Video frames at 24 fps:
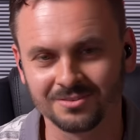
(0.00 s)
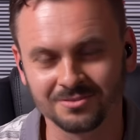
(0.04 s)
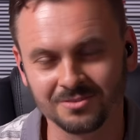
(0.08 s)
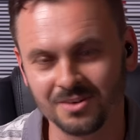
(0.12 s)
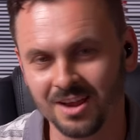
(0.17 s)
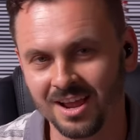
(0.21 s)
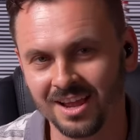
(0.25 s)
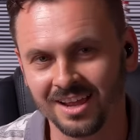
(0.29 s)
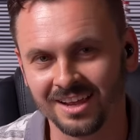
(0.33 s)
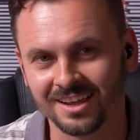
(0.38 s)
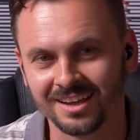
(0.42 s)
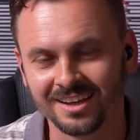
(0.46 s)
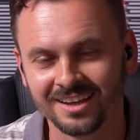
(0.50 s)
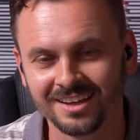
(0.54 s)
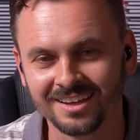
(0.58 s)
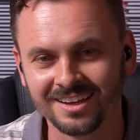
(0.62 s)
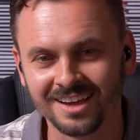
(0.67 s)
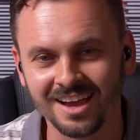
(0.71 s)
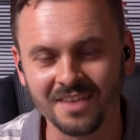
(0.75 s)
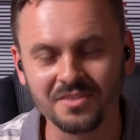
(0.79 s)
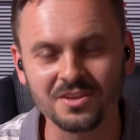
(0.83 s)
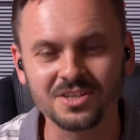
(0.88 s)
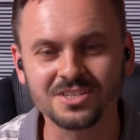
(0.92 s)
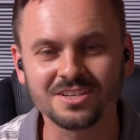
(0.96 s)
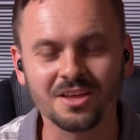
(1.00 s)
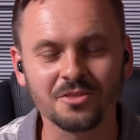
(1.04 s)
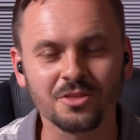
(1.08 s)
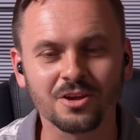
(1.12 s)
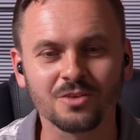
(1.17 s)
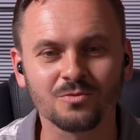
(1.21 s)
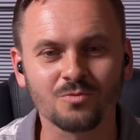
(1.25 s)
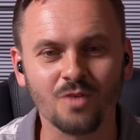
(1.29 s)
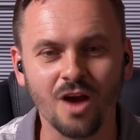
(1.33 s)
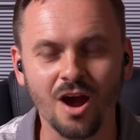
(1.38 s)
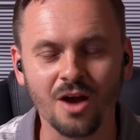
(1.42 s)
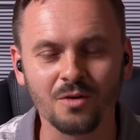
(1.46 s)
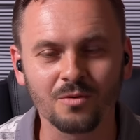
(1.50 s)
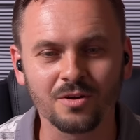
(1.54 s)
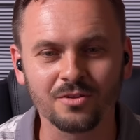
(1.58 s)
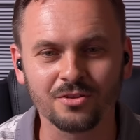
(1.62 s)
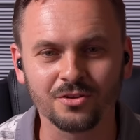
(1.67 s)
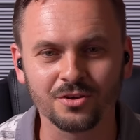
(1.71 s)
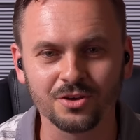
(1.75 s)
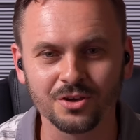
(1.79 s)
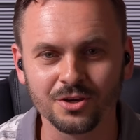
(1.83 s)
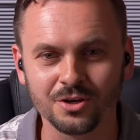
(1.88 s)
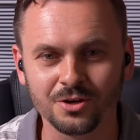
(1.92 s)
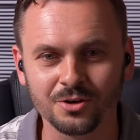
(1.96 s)
Right. And there's nothing wrong
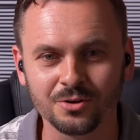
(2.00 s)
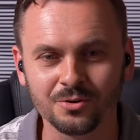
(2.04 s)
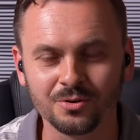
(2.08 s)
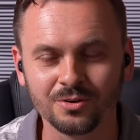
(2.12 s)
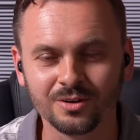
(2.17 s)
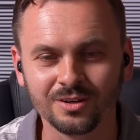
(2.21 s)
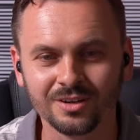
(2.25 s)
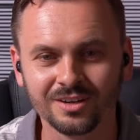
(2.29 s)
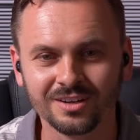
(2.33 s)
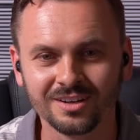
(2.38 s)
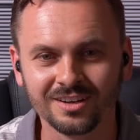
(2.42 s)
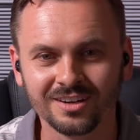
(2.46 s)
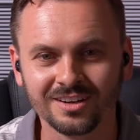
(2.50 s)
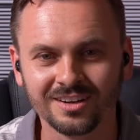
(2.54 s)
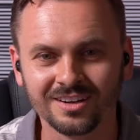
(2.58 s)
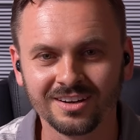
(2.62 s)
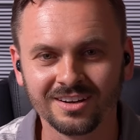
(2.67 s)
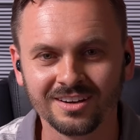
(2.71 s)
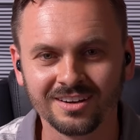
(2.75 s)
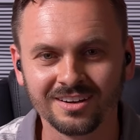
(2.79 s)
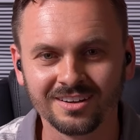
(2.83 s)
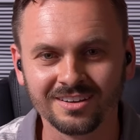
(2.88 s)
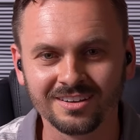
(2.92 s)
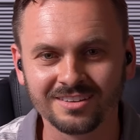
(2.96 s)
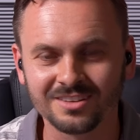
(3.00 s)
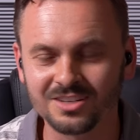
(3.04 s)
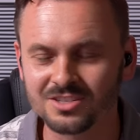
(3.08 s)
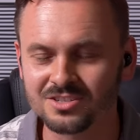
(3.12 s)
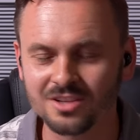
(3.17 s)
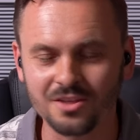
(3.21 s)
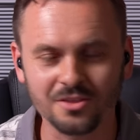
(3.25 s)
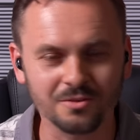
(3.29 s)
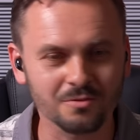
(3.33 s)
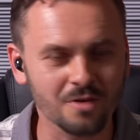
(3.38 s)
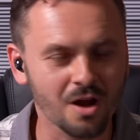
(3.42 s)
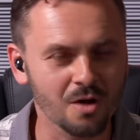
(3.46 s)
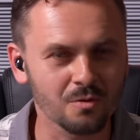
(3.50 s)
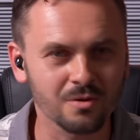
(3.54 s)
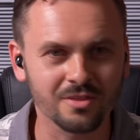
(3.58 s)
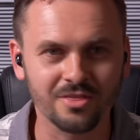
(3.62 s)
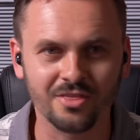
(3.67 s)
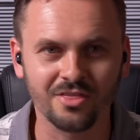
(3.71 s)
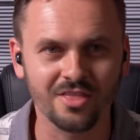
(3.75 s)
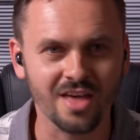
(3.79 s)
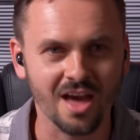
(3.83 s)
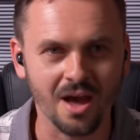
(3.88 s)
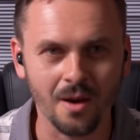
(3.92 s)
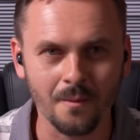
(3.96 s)
with you. There's nothing wrong
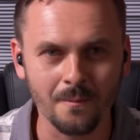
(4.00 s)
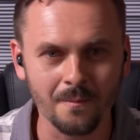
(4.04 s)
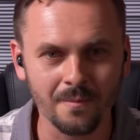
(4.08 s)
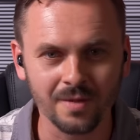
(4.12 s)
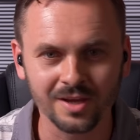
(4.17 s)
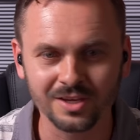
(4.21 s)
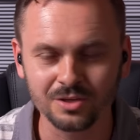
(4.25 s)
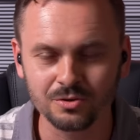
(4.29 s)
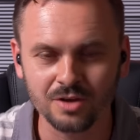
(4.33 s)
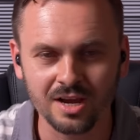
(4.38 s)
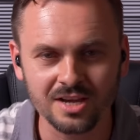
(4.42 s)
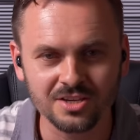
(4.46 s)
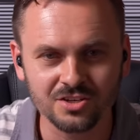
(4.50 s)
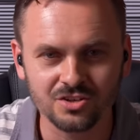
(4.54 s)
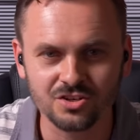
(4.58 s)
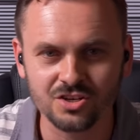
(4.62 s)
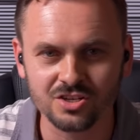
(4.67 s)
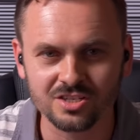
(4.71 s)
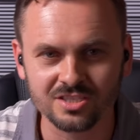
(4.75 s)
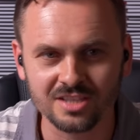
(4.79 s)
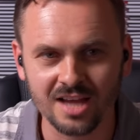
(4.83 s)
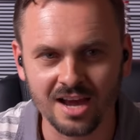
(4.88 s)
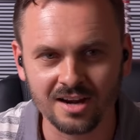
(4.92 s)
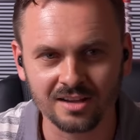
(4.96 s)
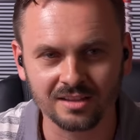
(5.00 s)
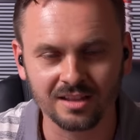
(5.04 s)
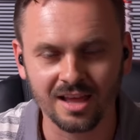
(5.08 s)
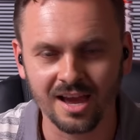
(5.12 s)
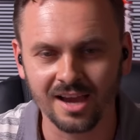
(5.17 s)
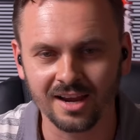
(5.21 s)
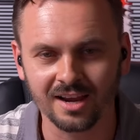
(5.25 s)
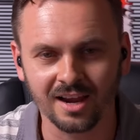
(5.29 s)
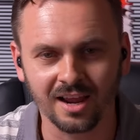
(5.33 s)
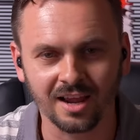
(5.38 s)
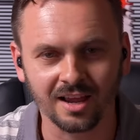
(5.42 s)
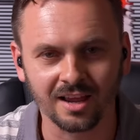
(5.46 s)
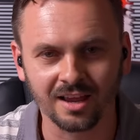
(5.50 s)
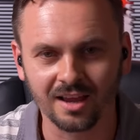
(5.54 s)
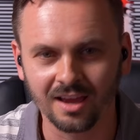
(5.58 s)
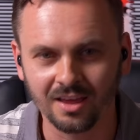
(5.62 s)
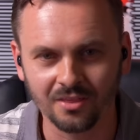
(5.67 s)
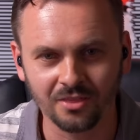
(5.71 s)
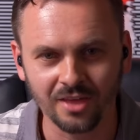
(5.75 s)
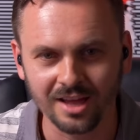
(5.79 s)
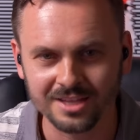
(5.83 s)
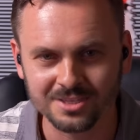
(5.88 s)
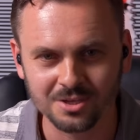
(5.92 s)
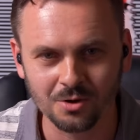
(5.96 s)
with them. You guys are just not aligning.
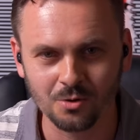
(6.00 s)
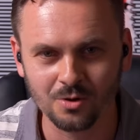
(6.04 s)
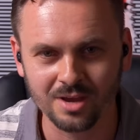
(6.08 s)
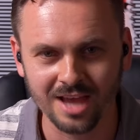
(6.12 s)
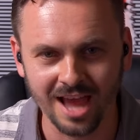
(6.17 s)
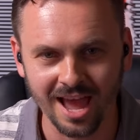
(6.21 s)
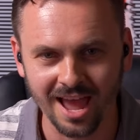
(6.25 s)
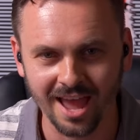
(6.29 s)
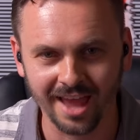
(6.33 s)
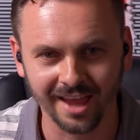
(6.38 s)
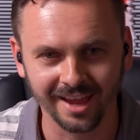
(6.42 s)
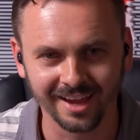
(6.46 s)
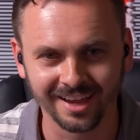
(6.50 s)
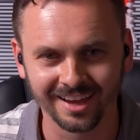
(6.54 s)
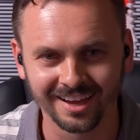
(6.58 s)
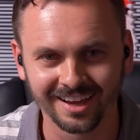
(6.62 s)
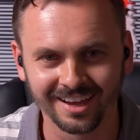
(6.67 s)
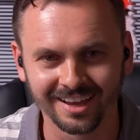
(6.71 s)
That's okay.